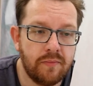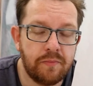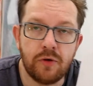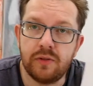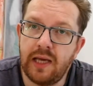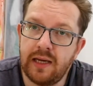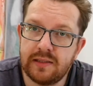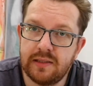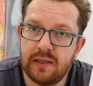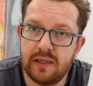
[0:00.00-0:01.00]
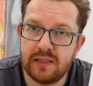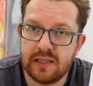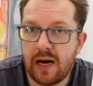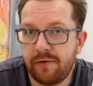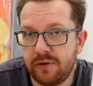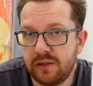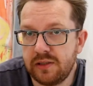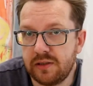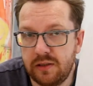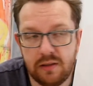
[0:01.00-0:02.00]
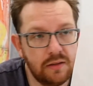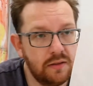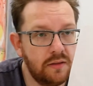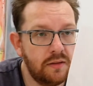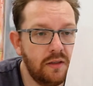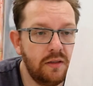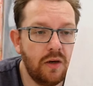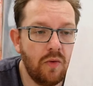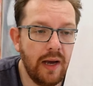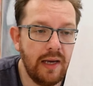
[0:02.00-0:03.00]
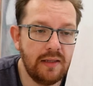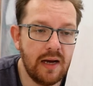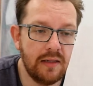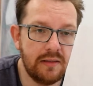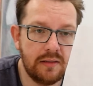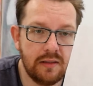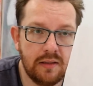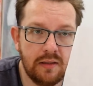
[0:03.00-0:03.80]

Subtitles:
protects the surface in the way that